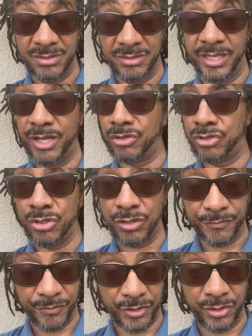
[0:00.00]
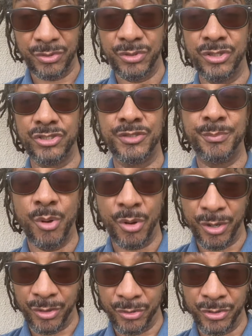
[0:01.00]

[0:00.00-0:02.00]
They'll cook for you. They'll spoil